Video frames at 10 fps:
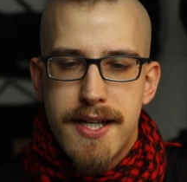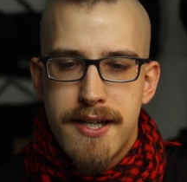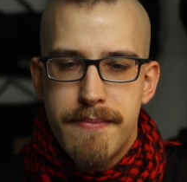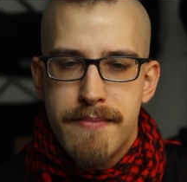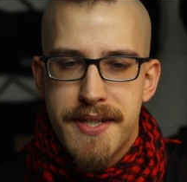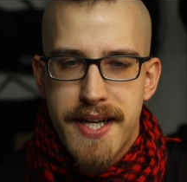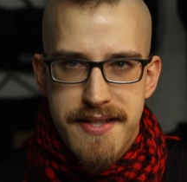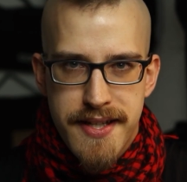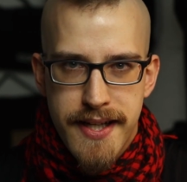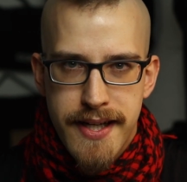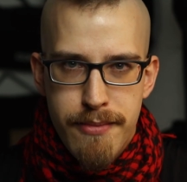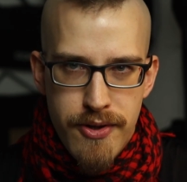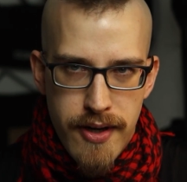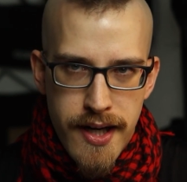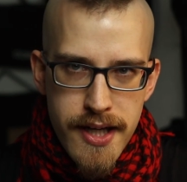It has a
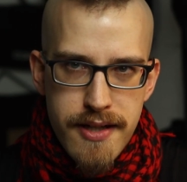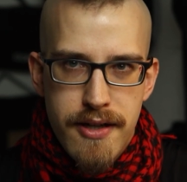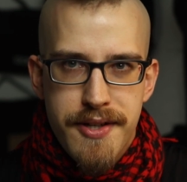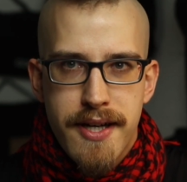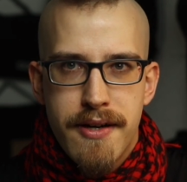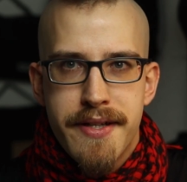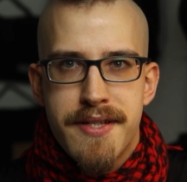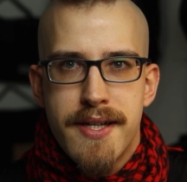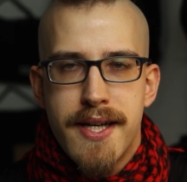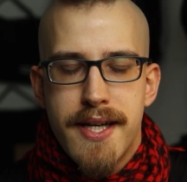DWR coating on it.